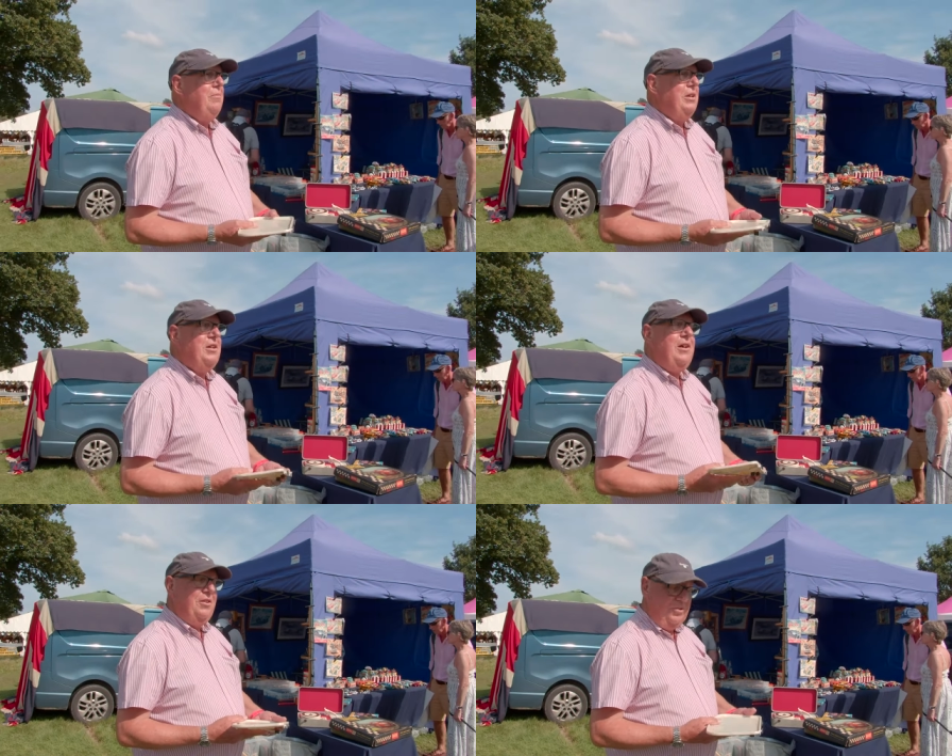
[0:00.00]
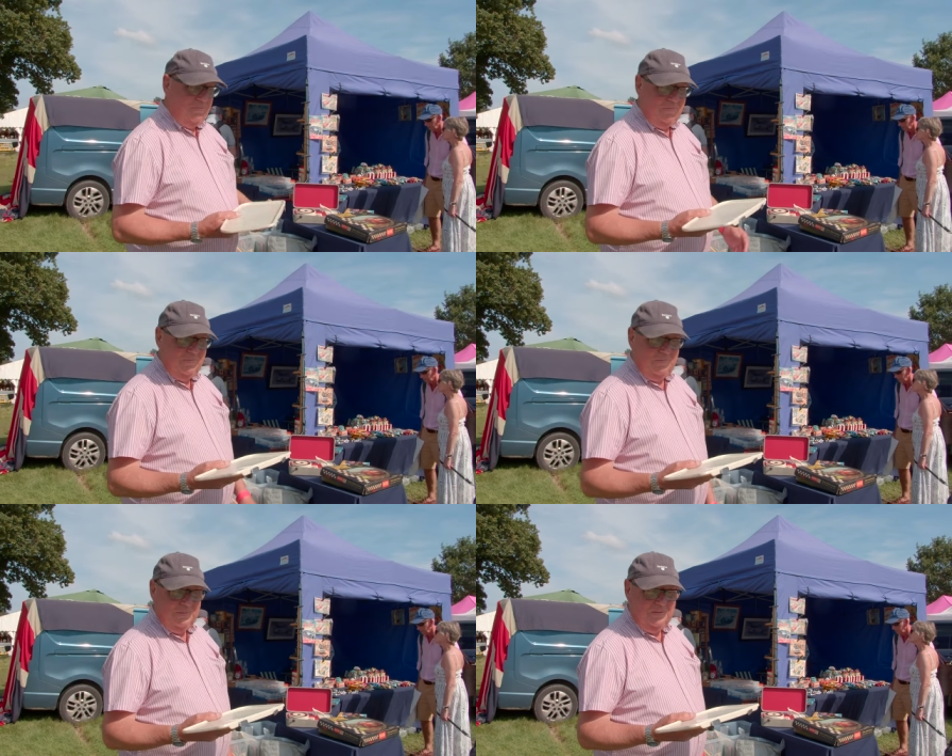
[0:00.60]
mean, cars
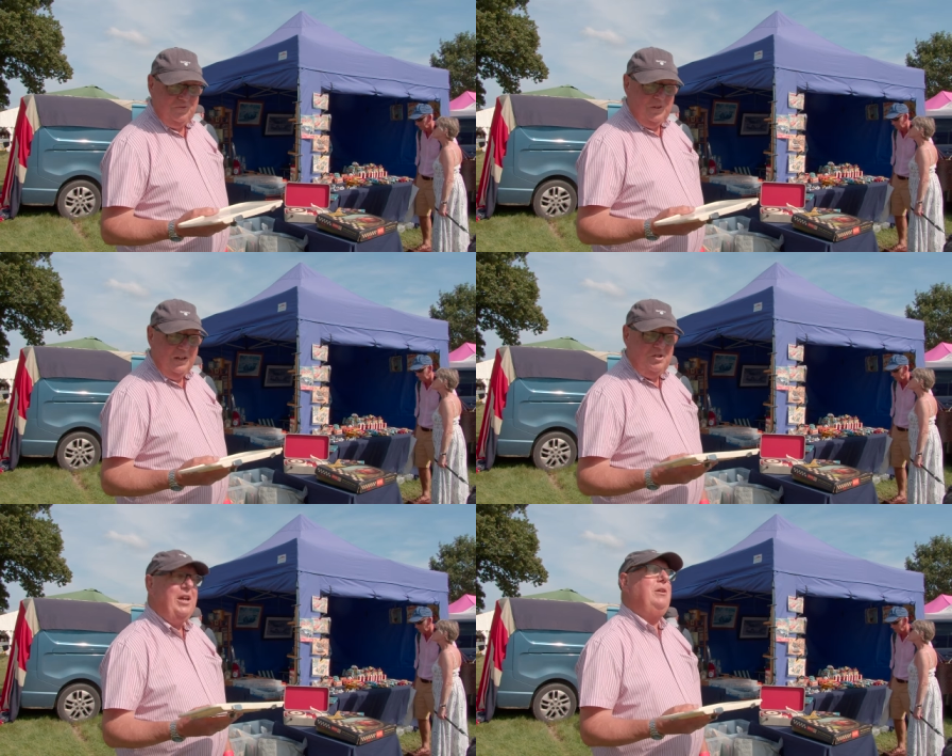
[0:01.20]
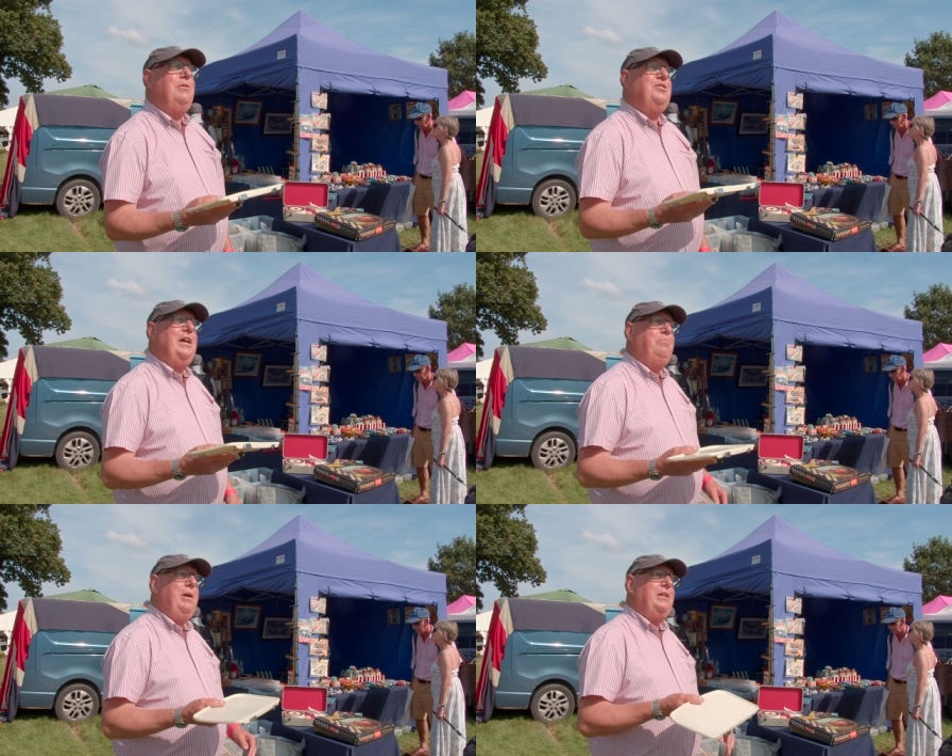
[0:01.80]
like Jaguars
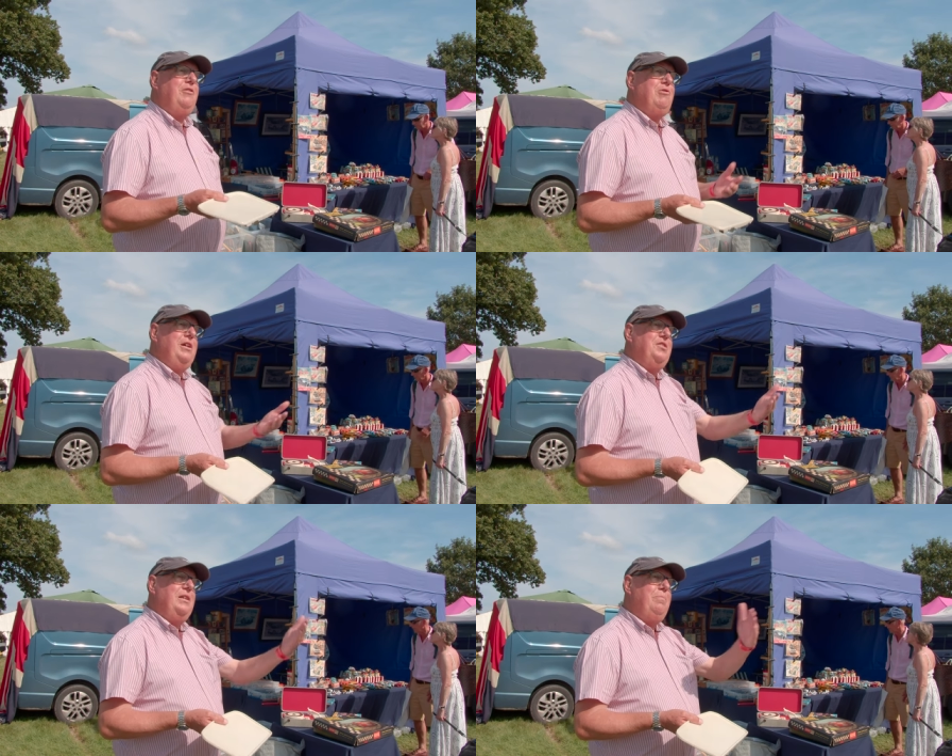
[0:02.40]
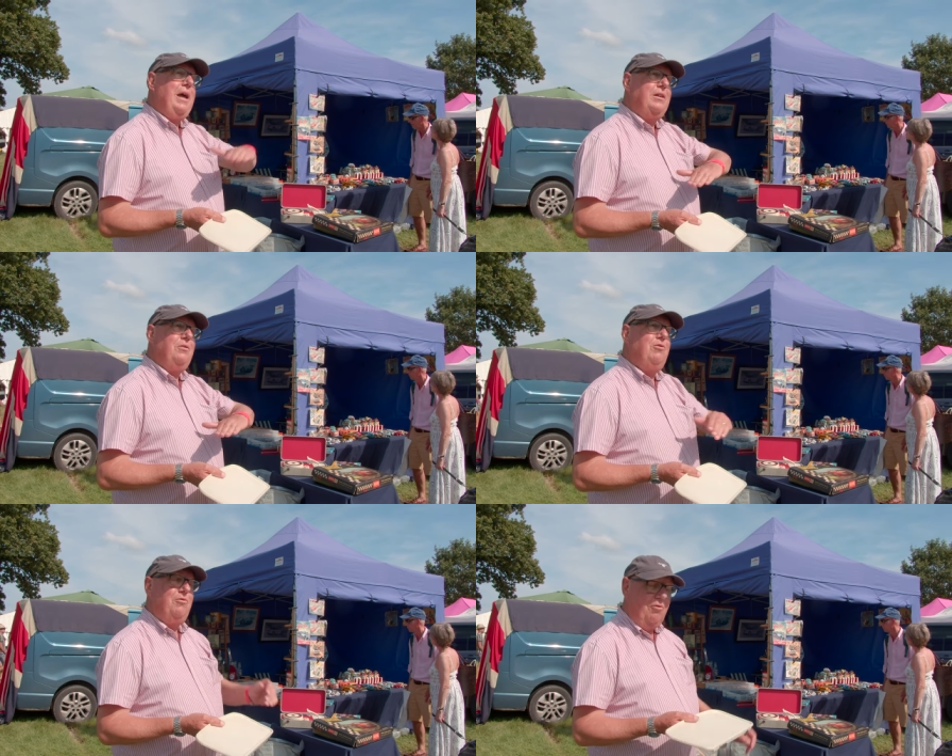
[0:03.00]
had picnic trays in the back
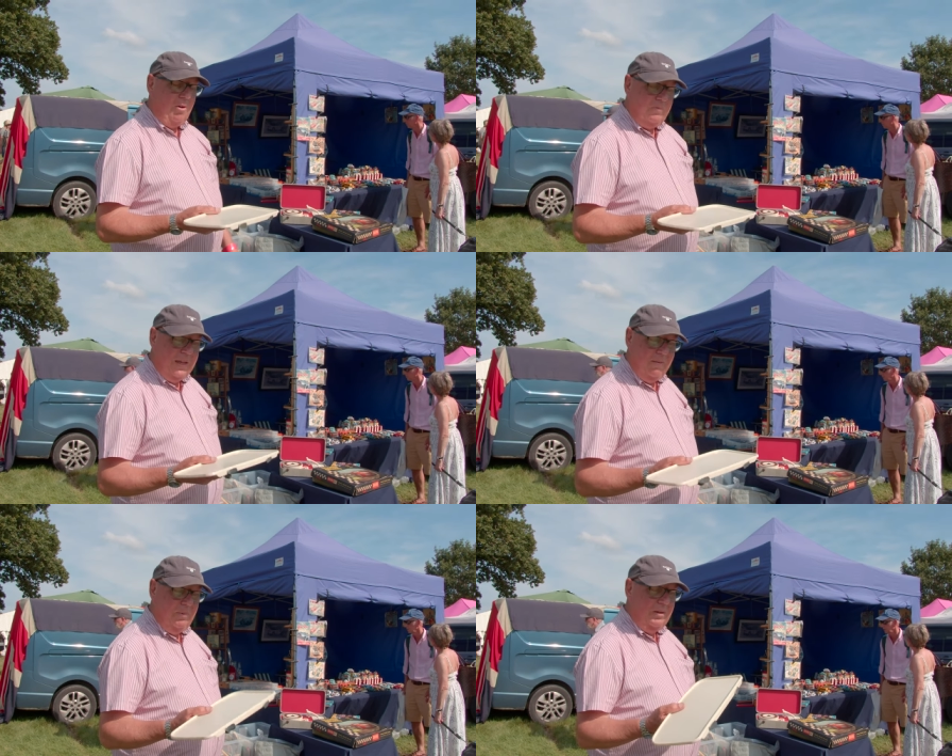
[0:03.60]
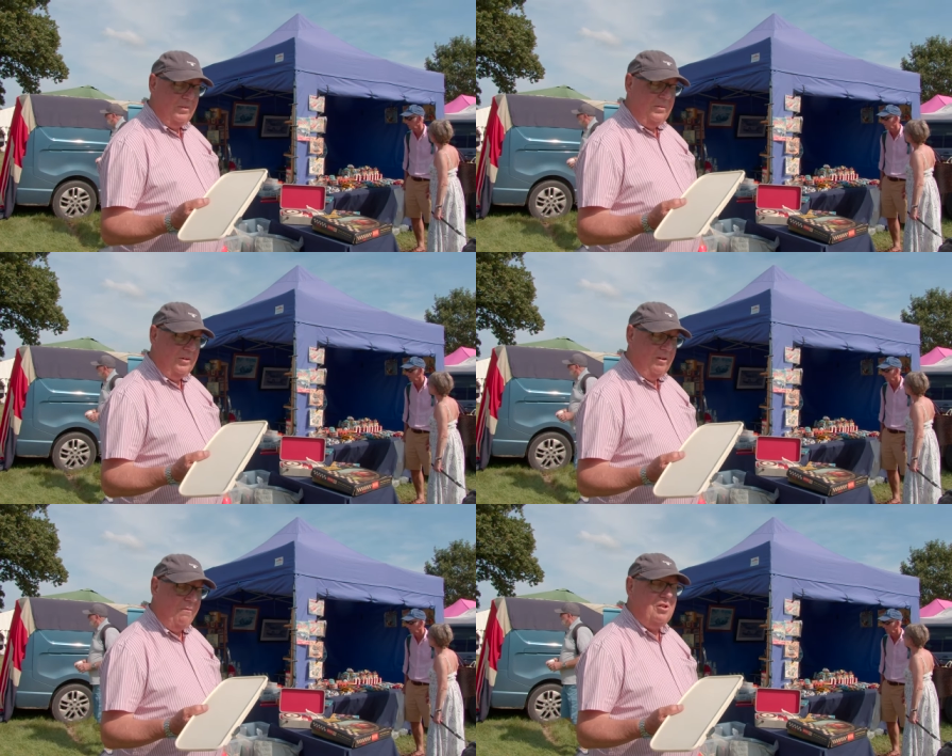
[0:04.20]
that just to drop down, but
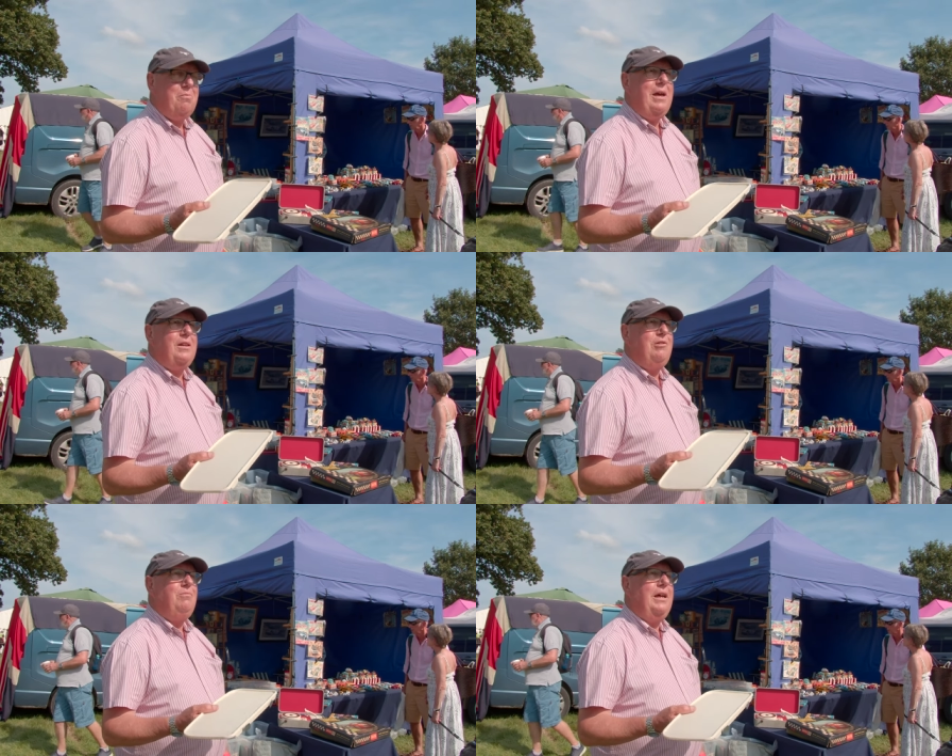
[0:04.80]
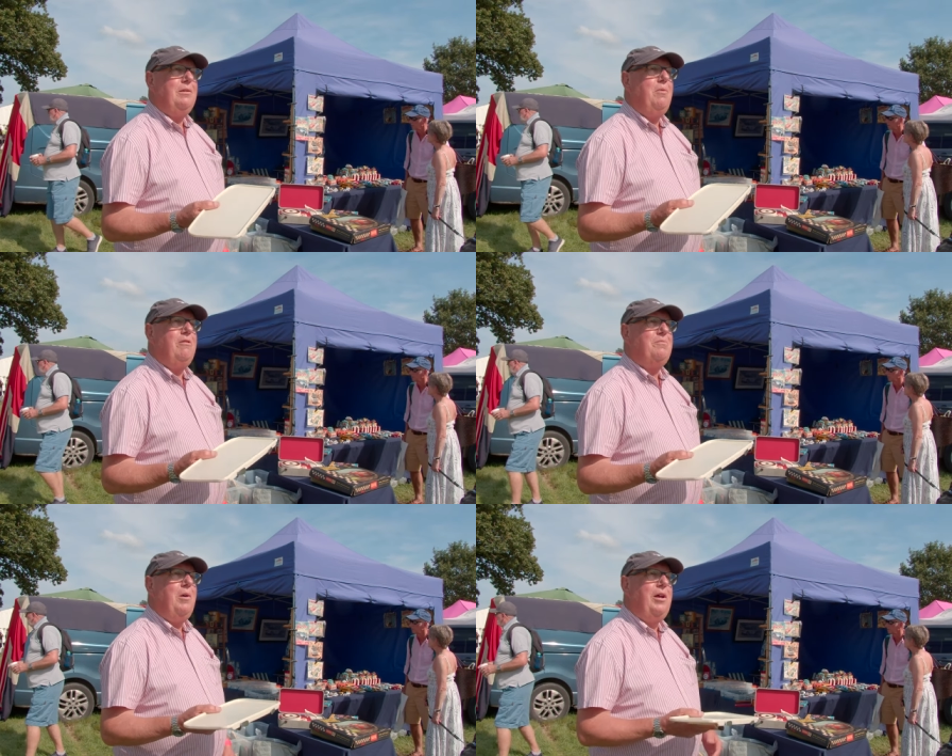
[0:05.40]
your average man who had a
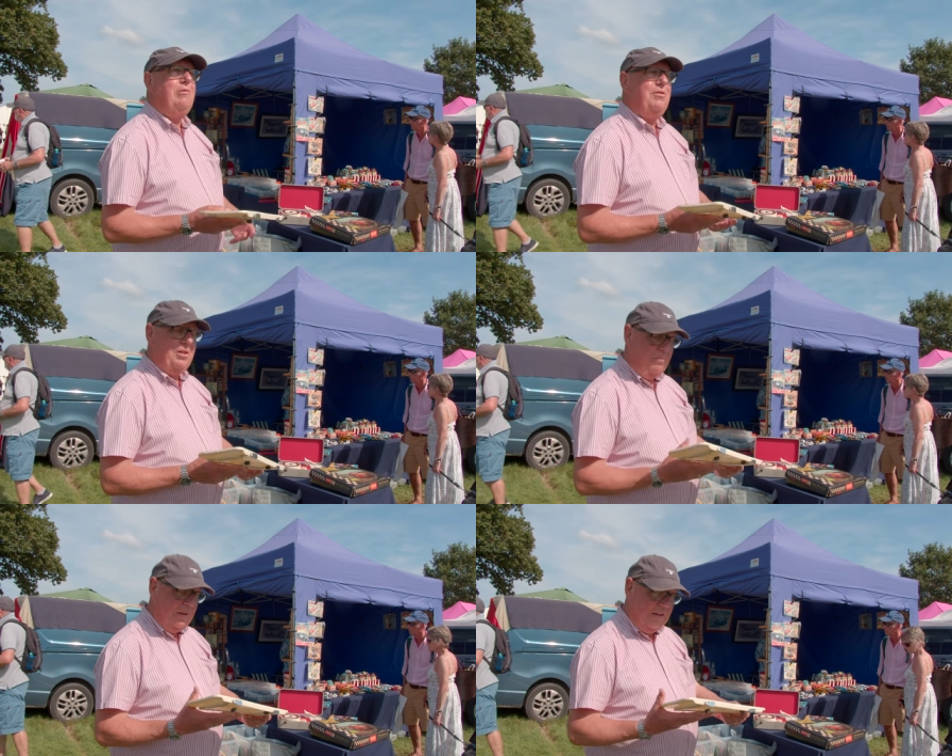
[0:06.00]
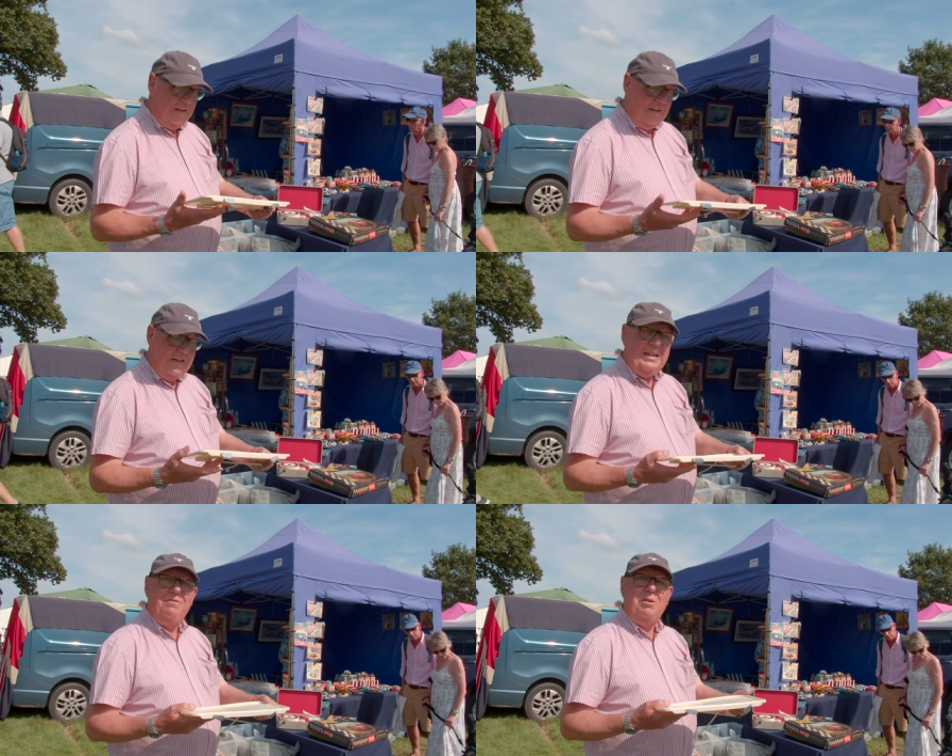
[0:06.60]
Morris Minor or something,
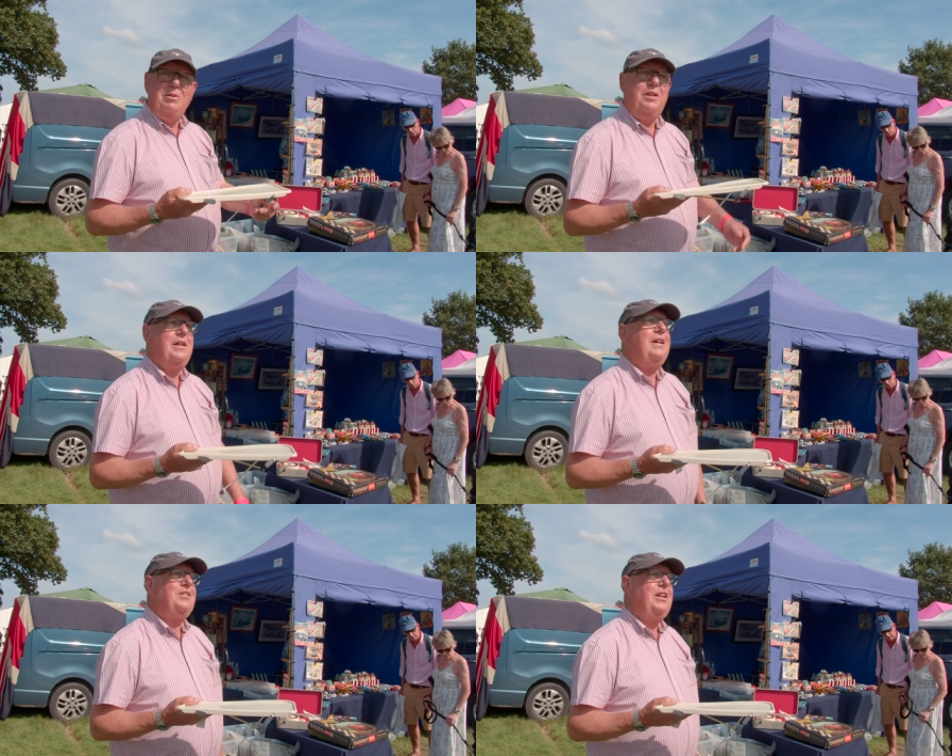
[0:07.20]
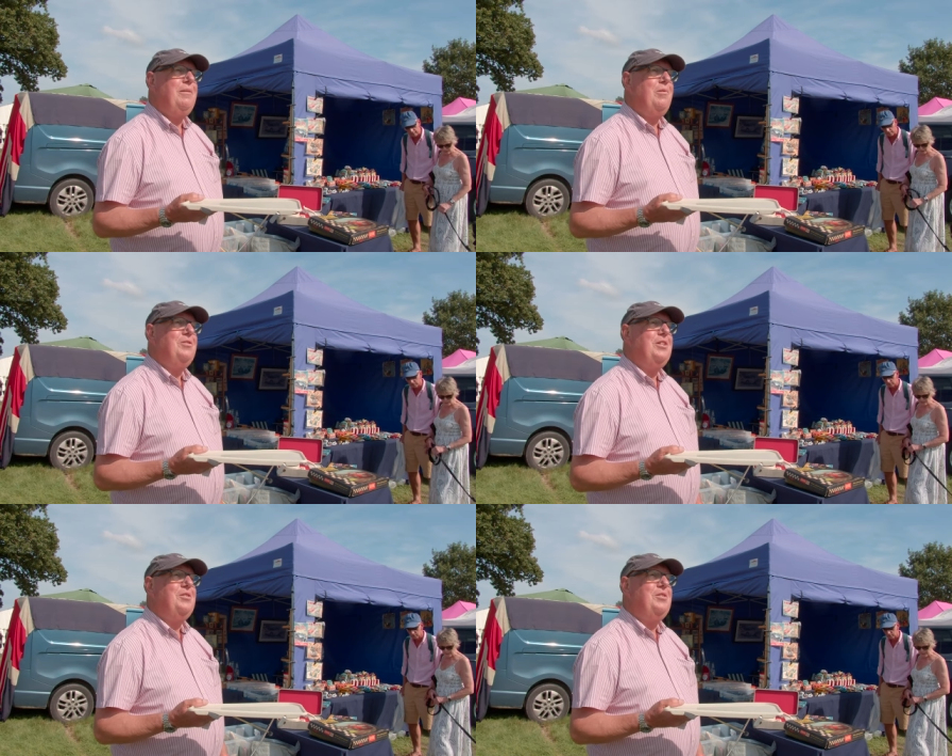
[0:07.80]
he'd have something like that to clip onto the